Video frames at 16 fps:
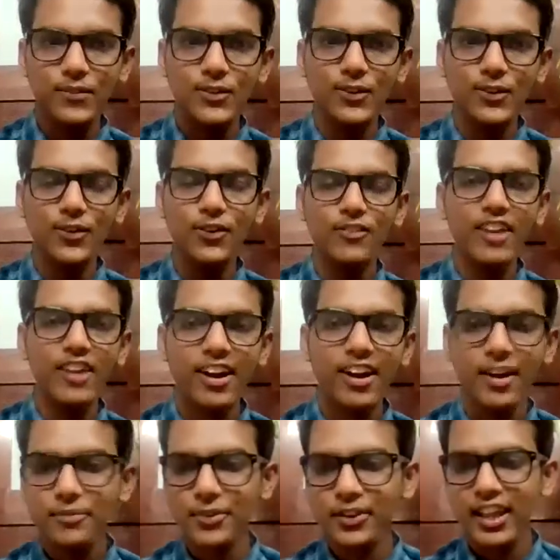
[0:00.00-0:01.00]
So we have
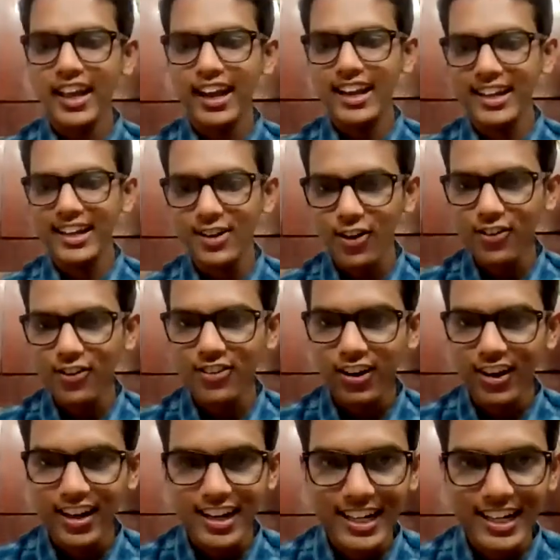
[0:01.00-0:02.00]
come to the end of
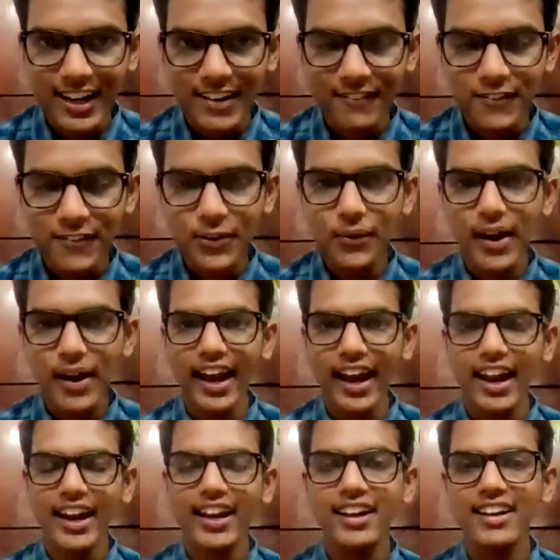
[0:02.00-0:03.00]
our interview.
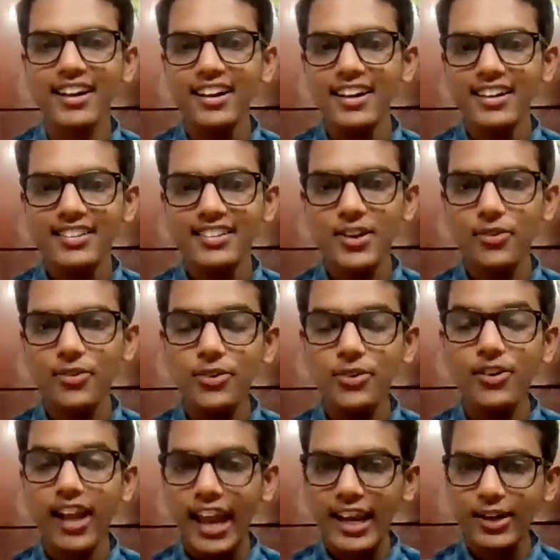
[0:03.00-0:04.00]
And so would
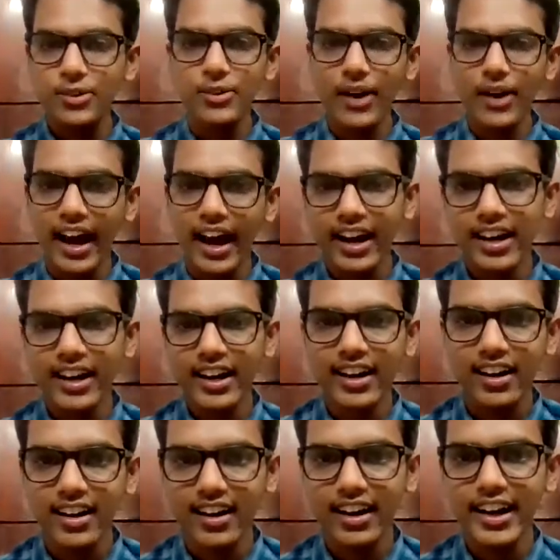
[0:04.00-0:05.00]
you like to
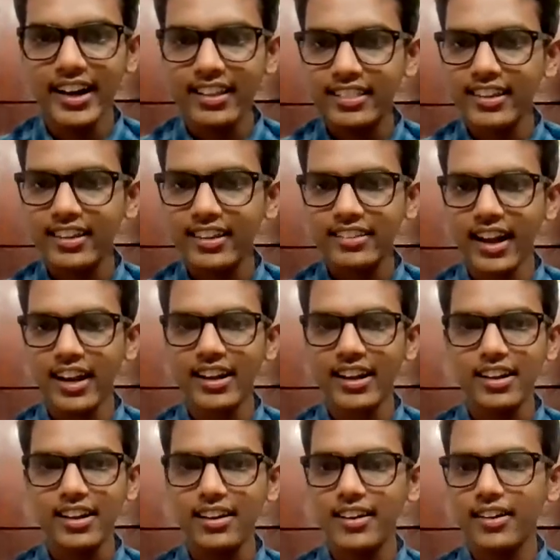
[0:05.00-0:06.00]
add anything
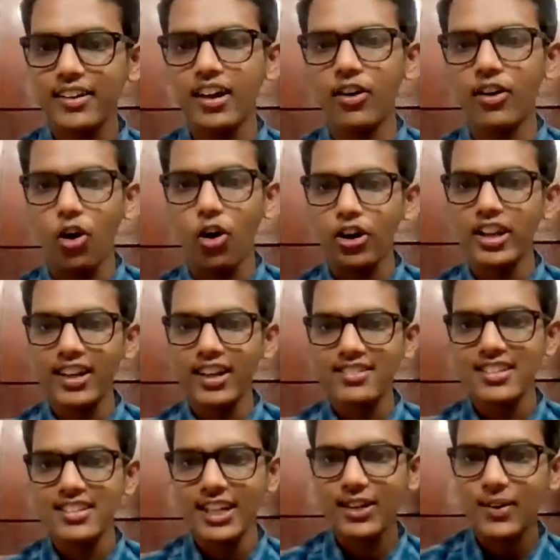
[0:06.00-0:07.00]
that our
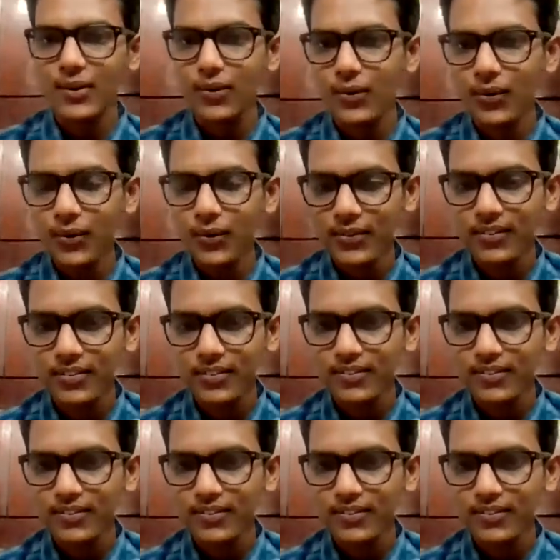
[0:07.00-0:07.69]
audience need to know?